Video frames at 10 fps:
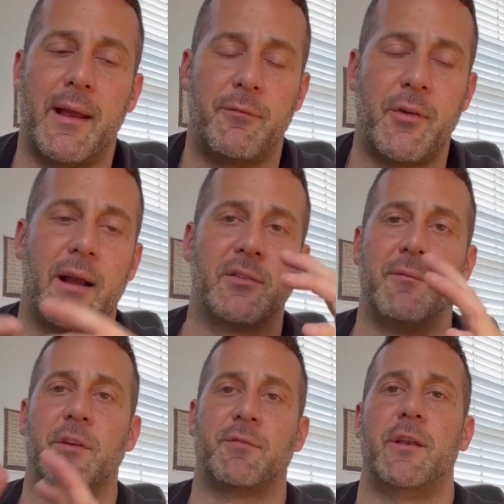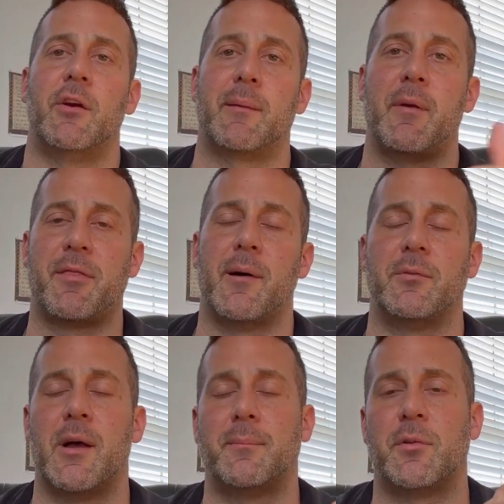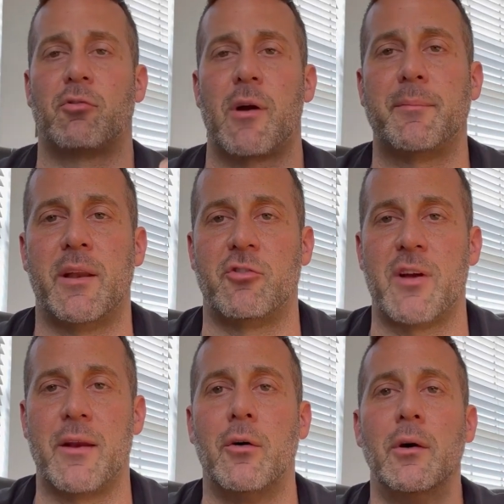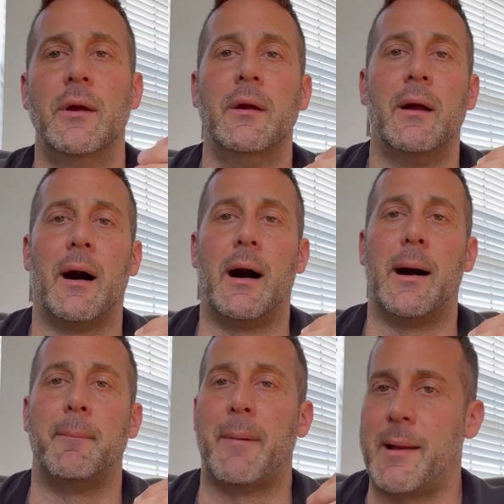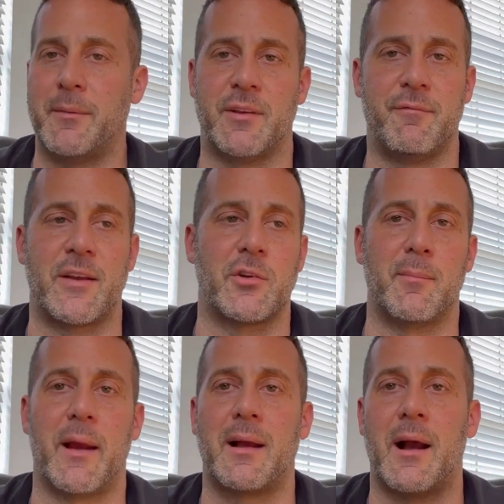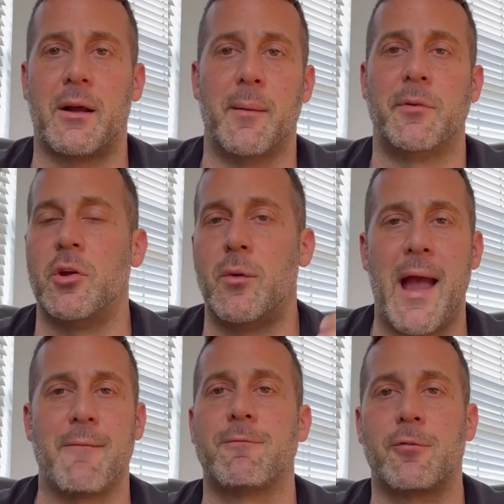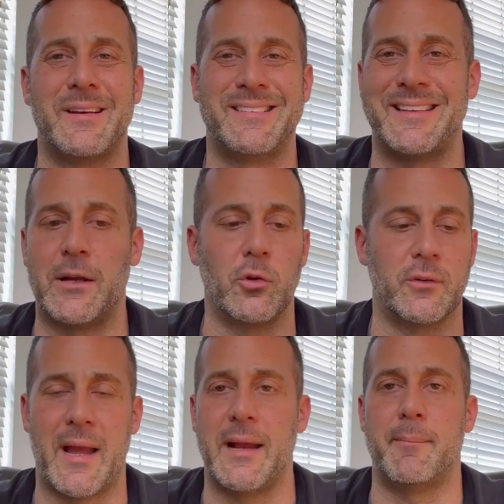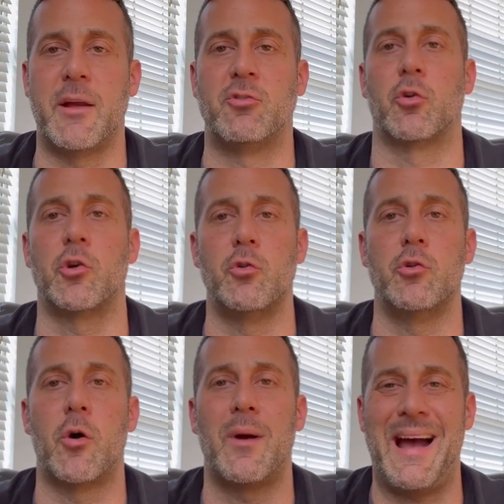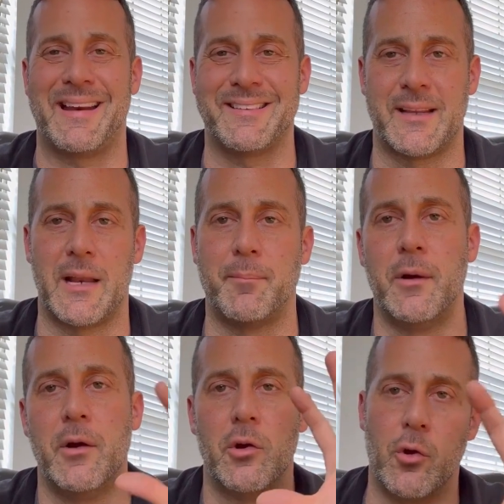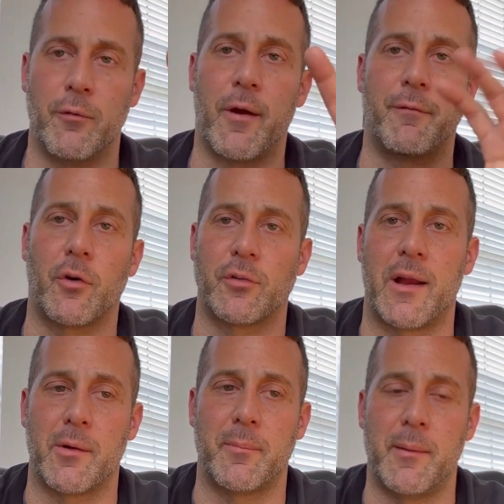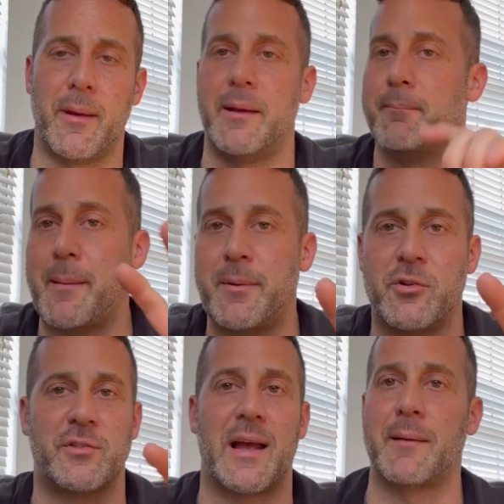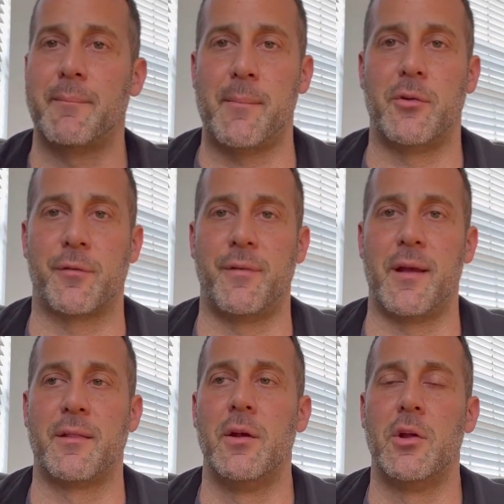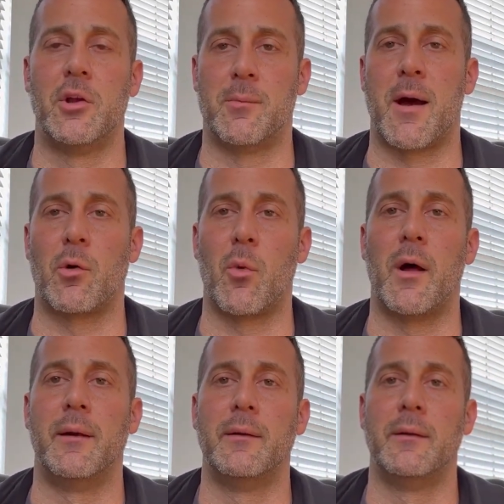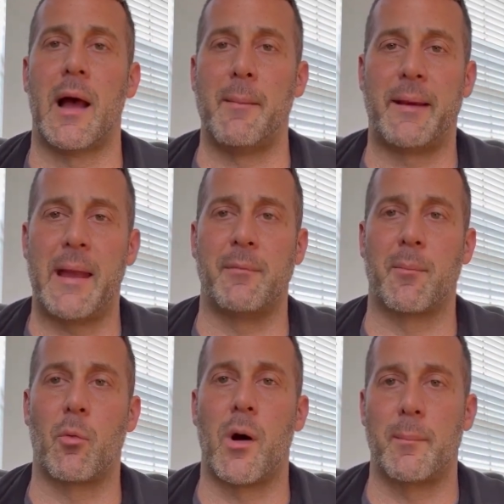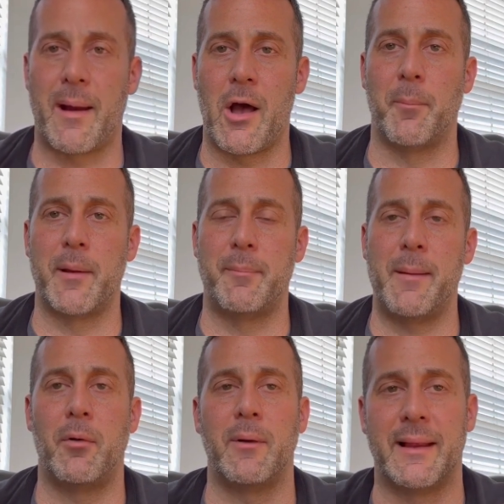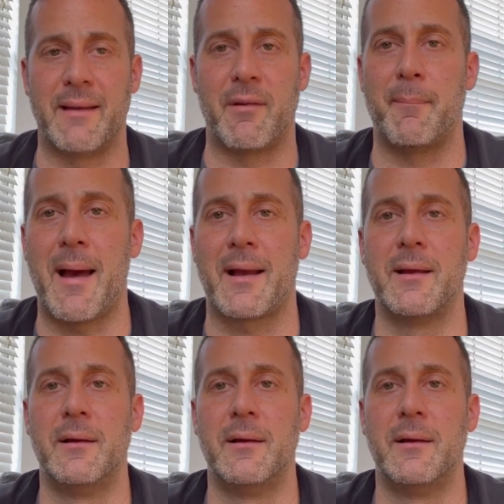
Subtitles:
If you guys love this video, give me a thumbs up, subscribe to the channel. My name is Investor Mike. I come to you every single day to make sure you know how to set up your very first Airbnb. Maybe it's your second, maybe it's your 5th, no matter what. I became number one by helping people and giving back.